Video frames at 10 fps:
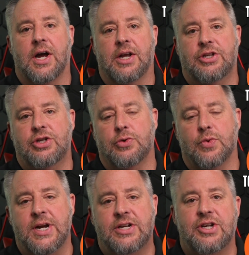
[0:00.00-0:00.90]
to
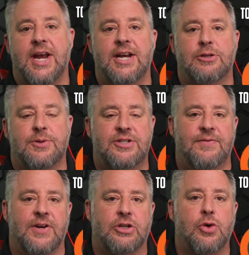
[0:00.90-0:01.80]
reach a
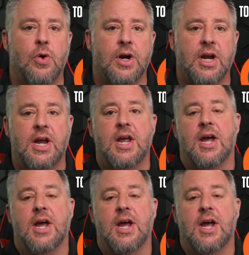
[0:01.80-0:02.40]
specific torque